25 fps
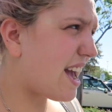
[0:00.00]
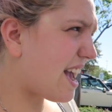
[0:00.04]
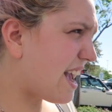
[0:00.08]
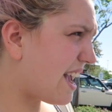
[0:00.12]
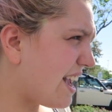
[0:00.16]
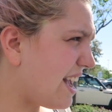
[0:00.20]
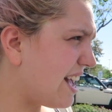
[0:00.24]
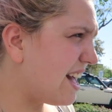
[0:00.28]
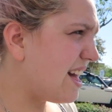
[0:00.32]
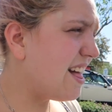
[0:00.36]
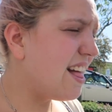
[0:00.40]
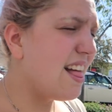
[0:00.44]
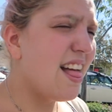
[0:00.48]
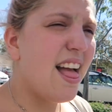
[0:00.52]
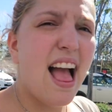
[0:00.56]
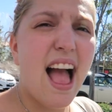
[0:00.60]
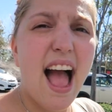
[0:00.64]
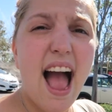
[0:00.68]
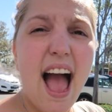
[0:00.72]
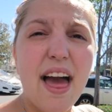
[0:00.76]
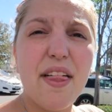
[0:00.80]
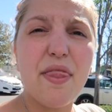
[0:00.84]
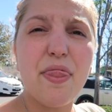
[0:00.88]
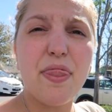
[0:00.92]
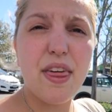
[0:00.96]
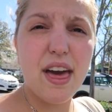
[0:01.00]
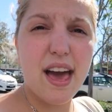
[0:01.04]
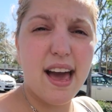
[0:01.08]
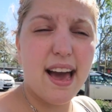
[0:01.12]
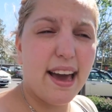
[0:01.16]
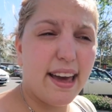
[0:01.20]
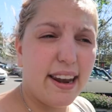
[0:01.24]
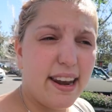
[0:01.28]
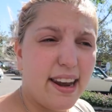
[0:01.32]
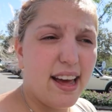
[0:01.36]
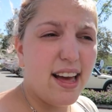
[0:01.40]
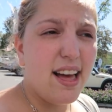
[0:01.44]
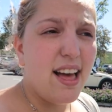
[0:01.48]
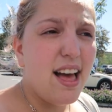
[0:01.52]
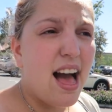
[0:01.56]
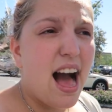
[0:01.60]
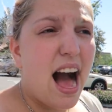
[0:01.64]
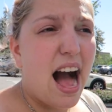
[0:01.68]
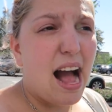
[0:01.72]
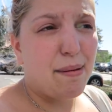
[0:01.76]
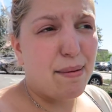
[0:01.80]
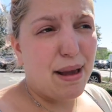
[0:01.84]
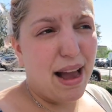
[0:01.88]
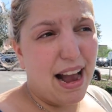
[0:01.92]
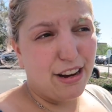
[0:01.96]
and then
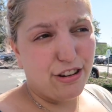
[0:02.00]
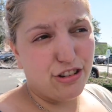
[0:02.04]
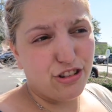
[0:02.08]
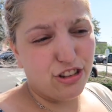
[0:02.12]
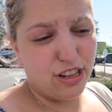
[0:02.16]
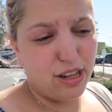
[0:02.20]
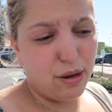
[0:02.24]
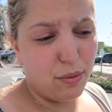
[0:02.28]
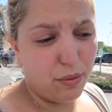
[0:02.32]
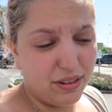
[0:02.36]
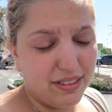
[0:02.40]
I'm actually,